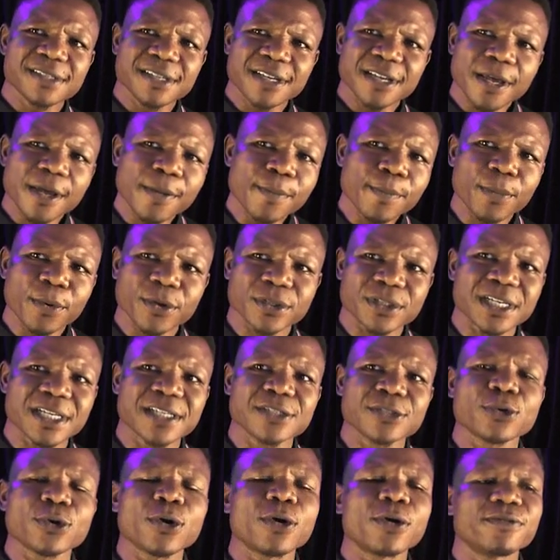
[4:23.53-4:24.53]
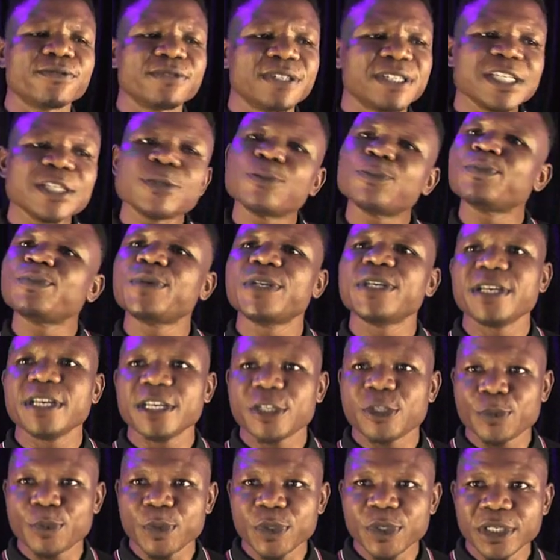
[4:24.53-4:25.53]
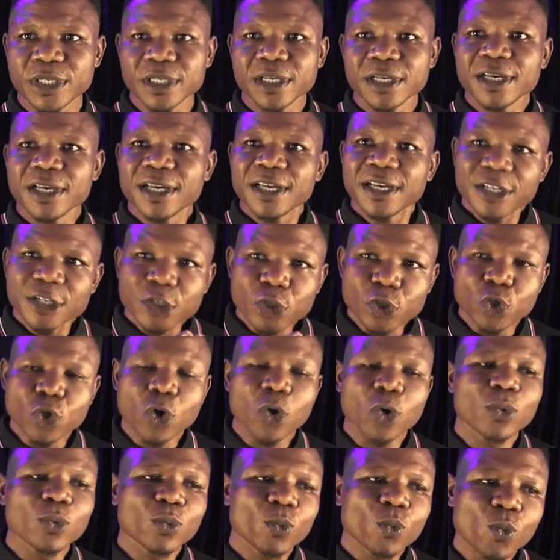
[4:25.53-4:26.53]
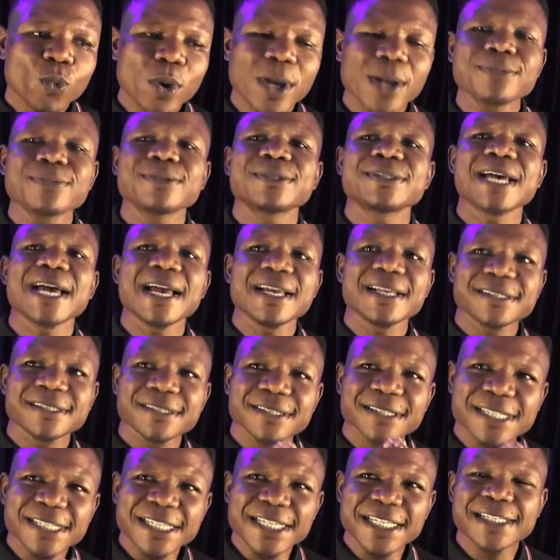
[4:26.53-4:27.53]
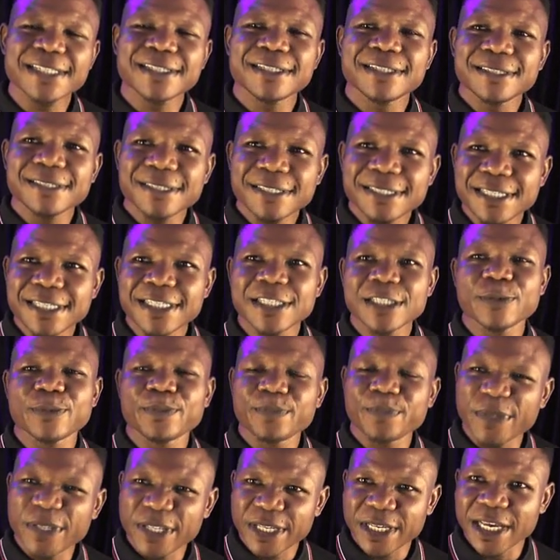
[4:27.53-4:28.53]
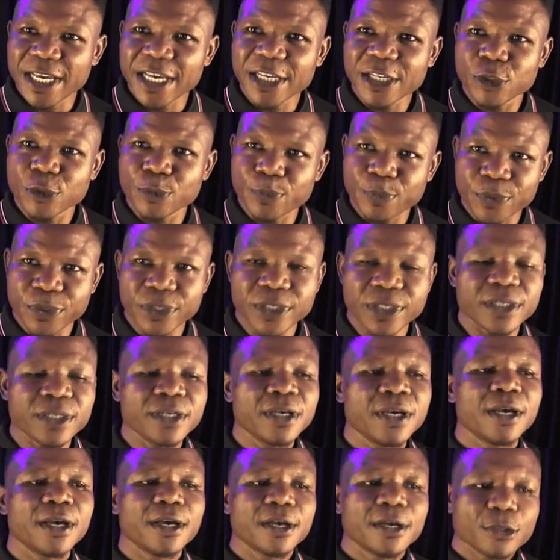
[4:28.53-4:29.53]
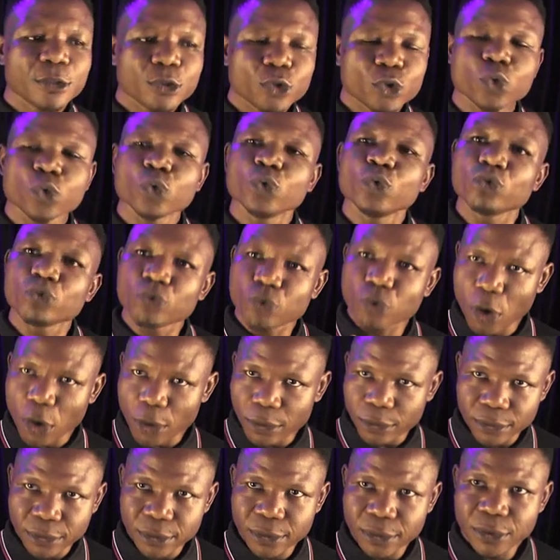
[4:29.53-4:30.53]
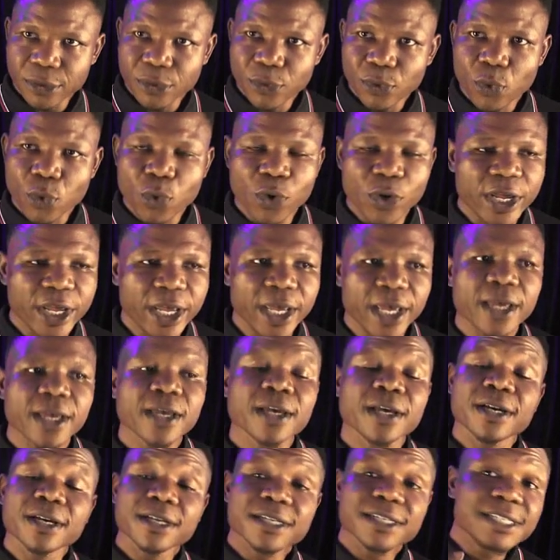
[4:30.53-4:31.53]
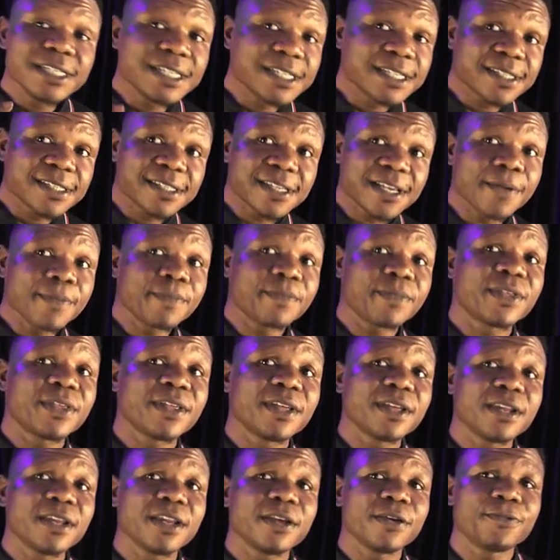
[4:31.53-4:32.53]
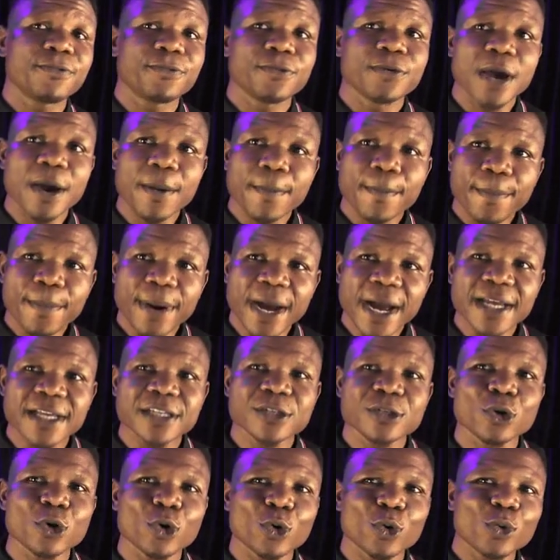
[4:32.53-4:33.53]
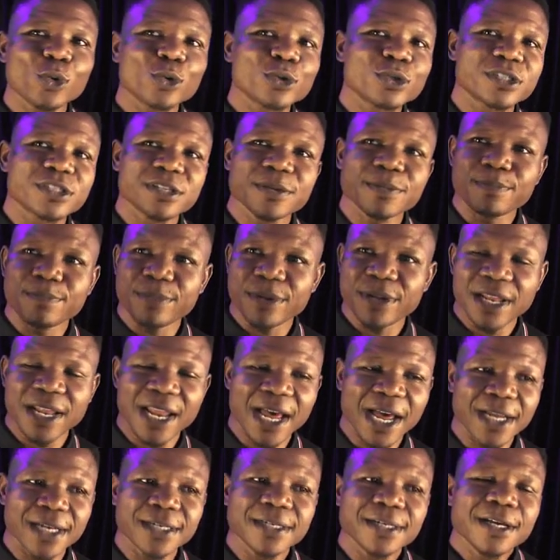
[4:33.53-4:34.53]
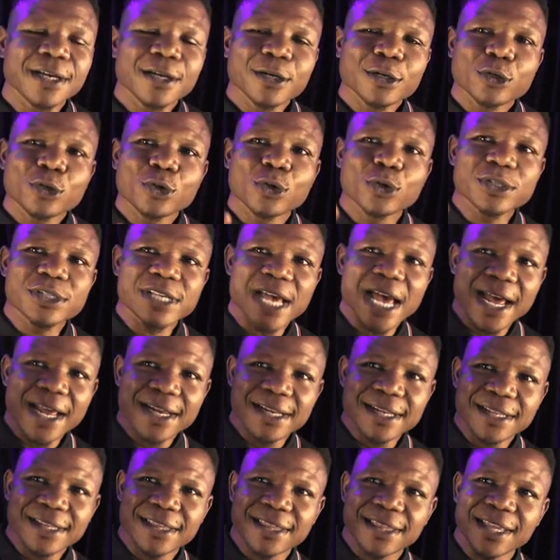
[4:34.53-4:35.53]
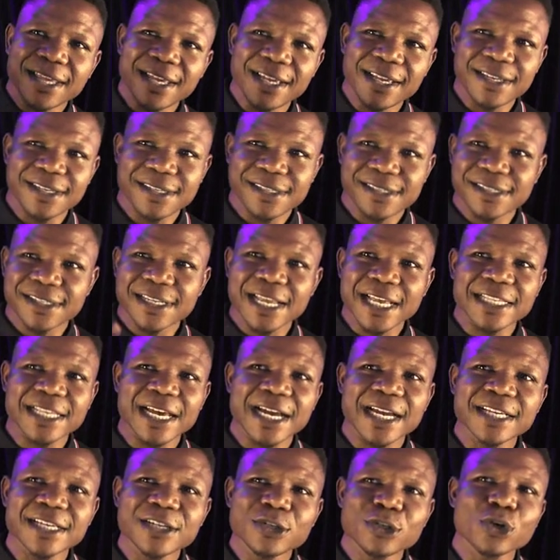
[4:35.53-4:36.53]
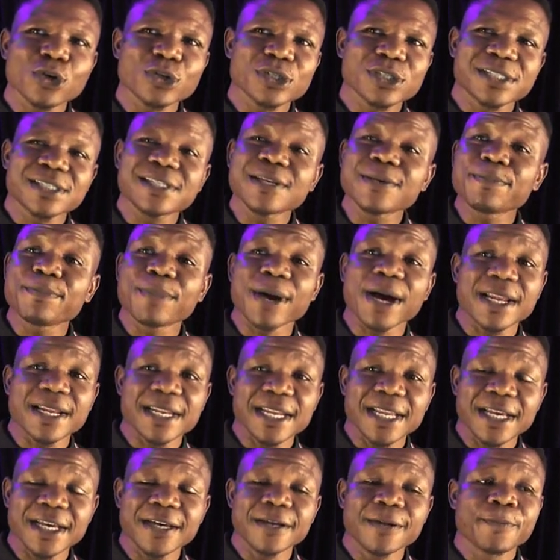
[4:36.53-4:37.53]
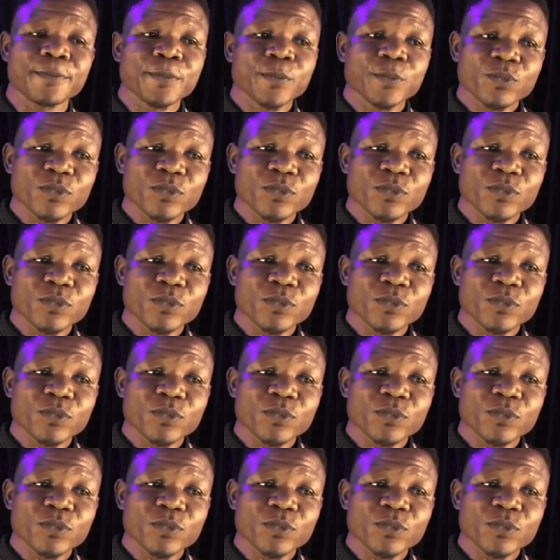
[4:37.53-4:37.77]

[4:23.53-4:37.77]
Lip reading: the importance of this PHP? Your website needs this PHP to run. Okay, the same thing if you are buying your hosting plan. Those are the things that are in your cPanel